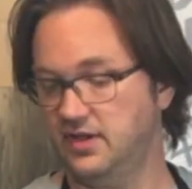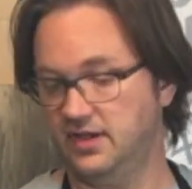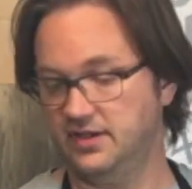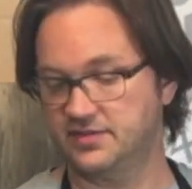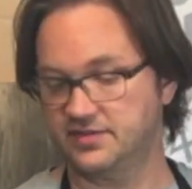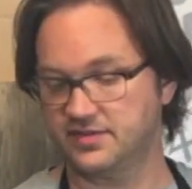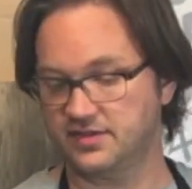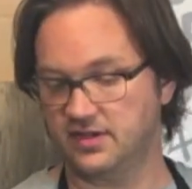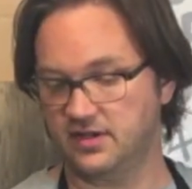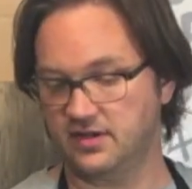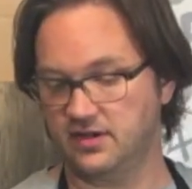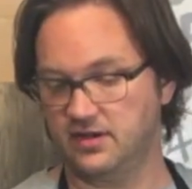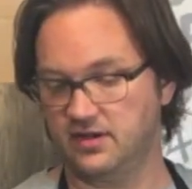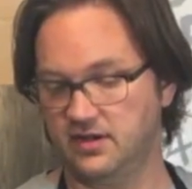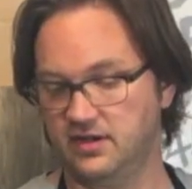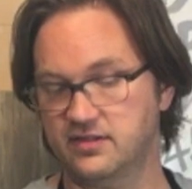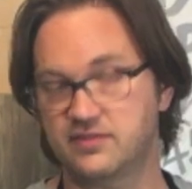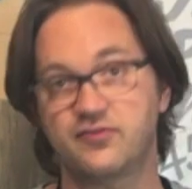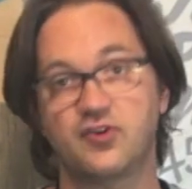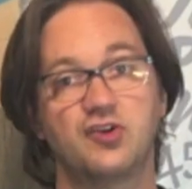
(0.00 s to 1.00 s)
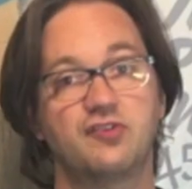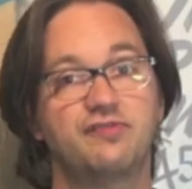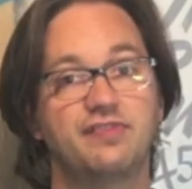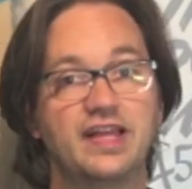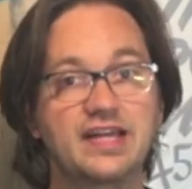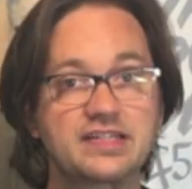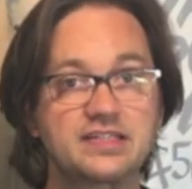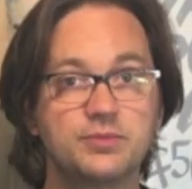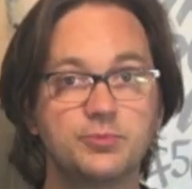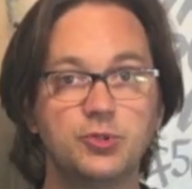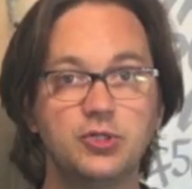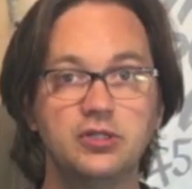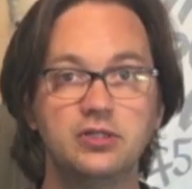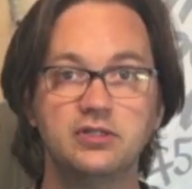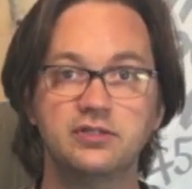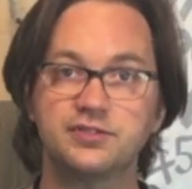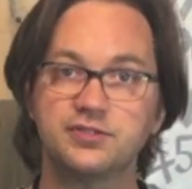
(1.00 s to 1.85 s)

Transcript: It's uh, it's very flexible,